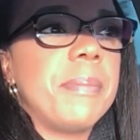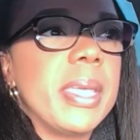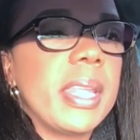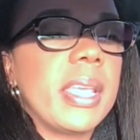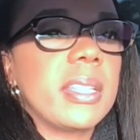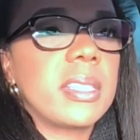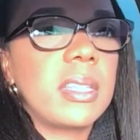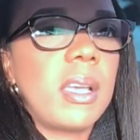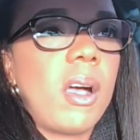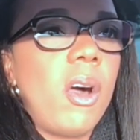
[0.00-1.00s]
meetings
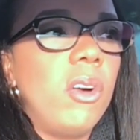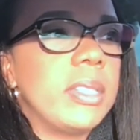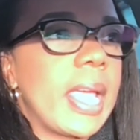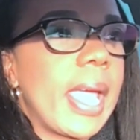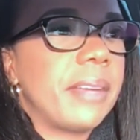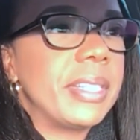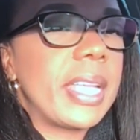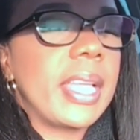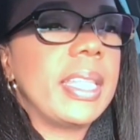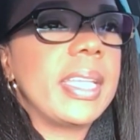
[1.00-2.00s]
all day, every
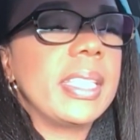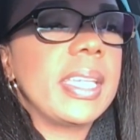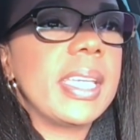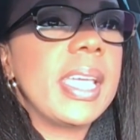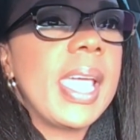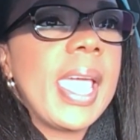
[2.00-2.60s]
day lately.